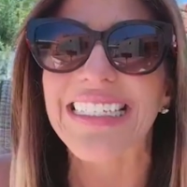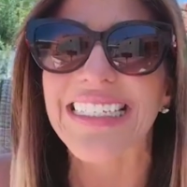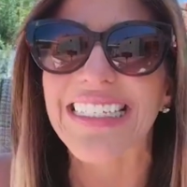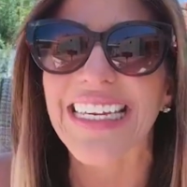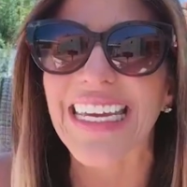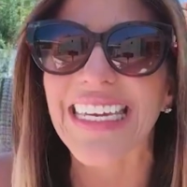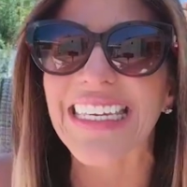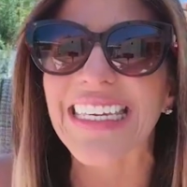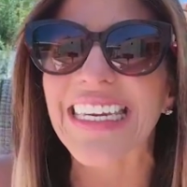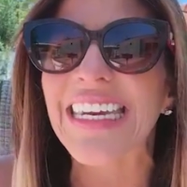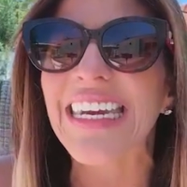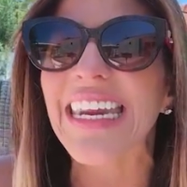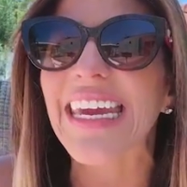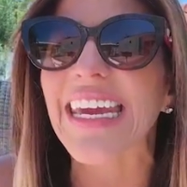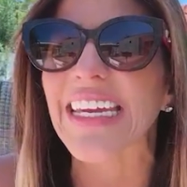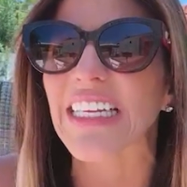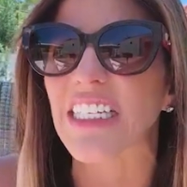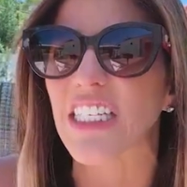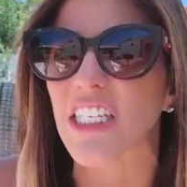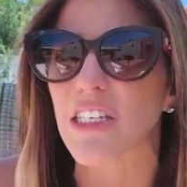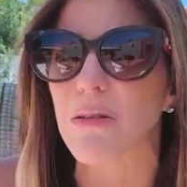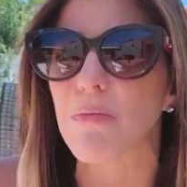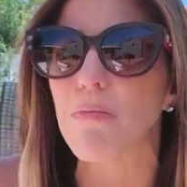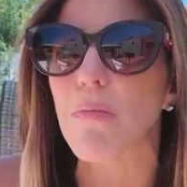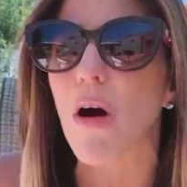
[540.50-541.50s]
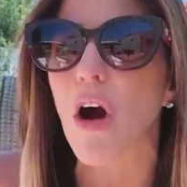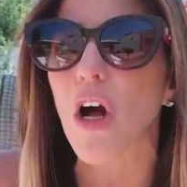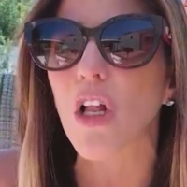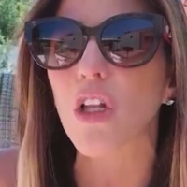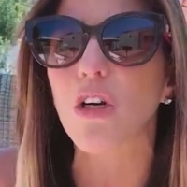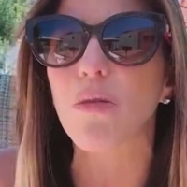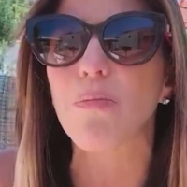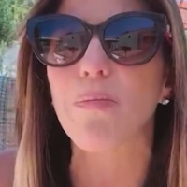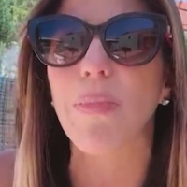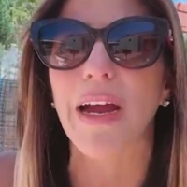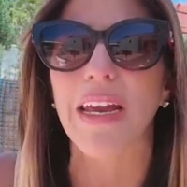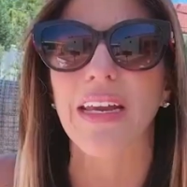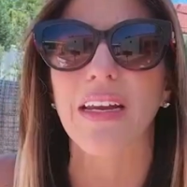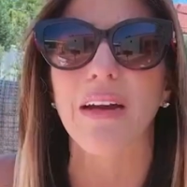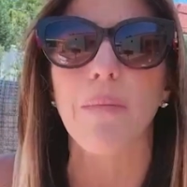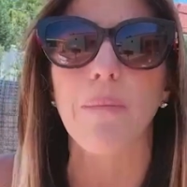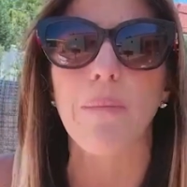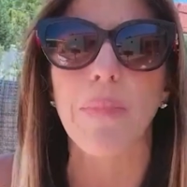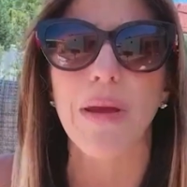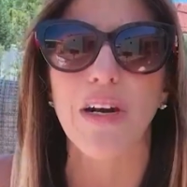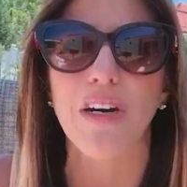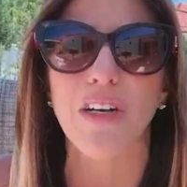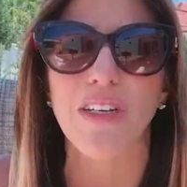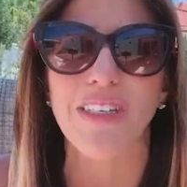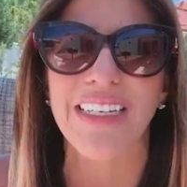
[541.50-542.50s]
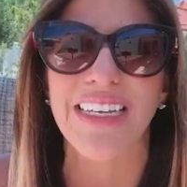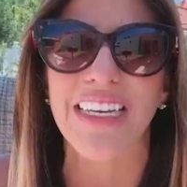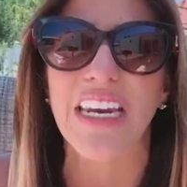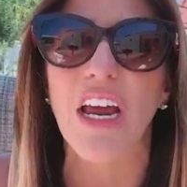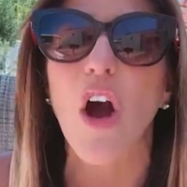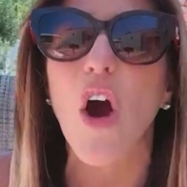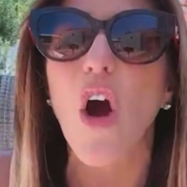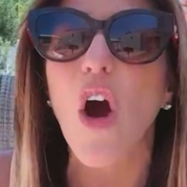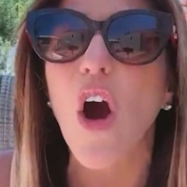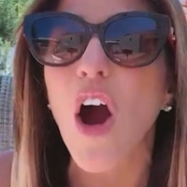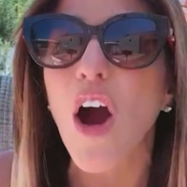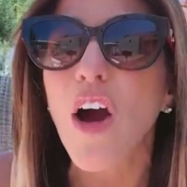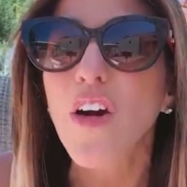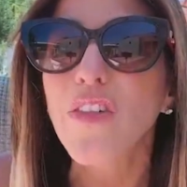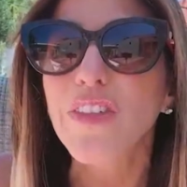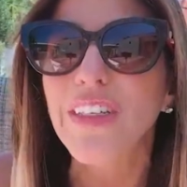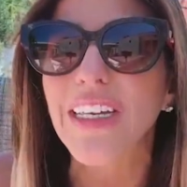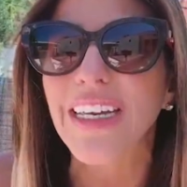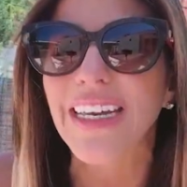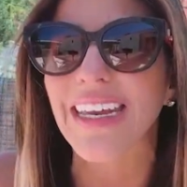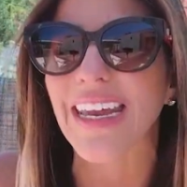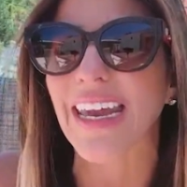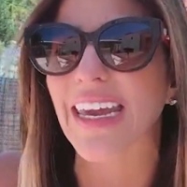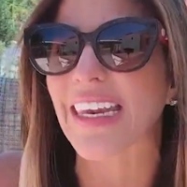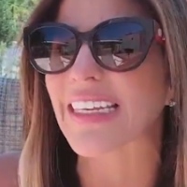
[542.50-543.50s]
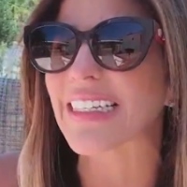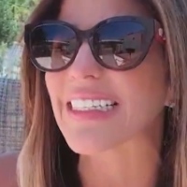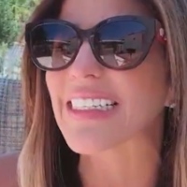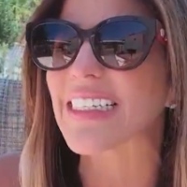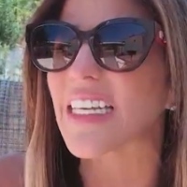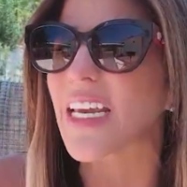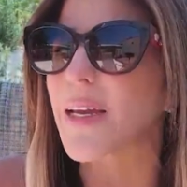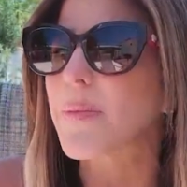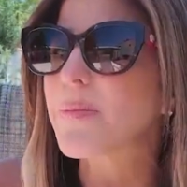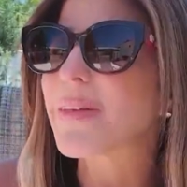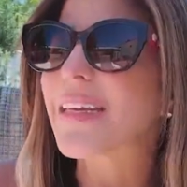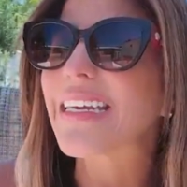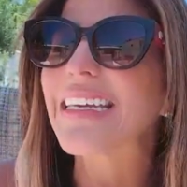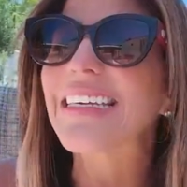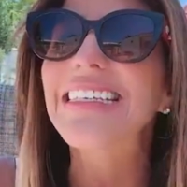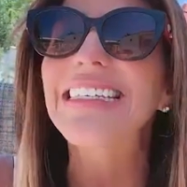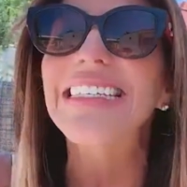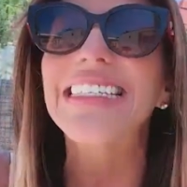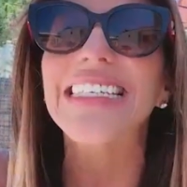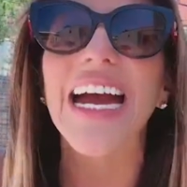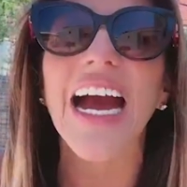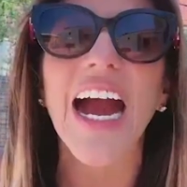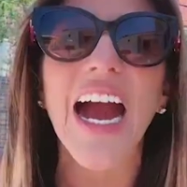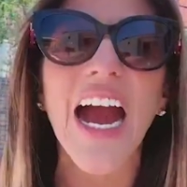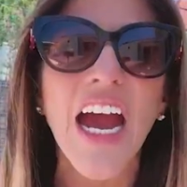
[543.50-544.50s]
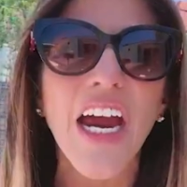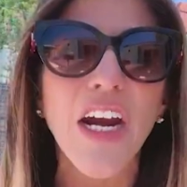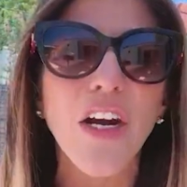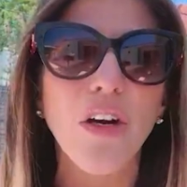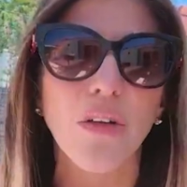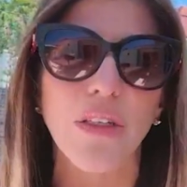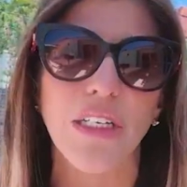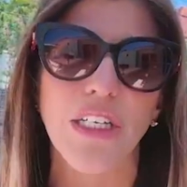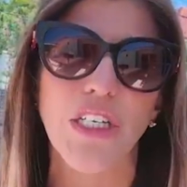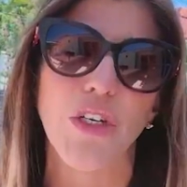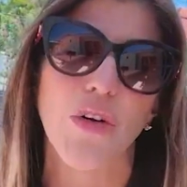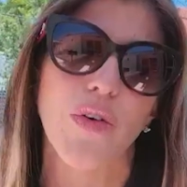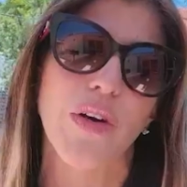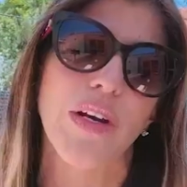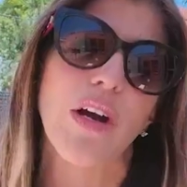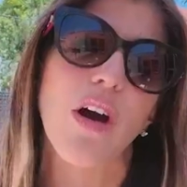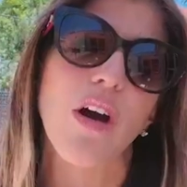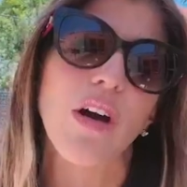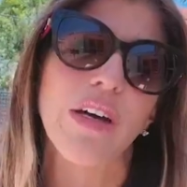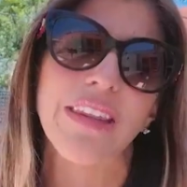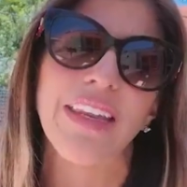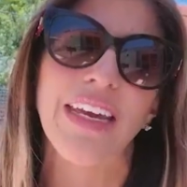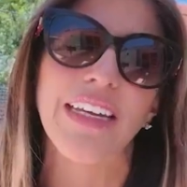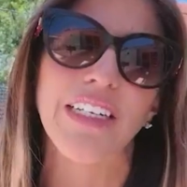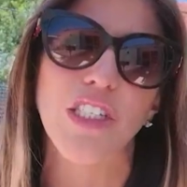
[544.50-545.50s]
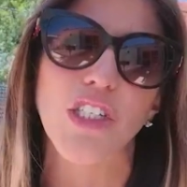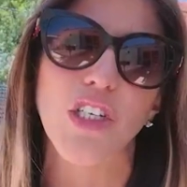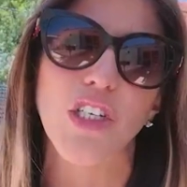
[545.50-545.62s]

dated, and smaller by comparison, often getting skipped entirely during online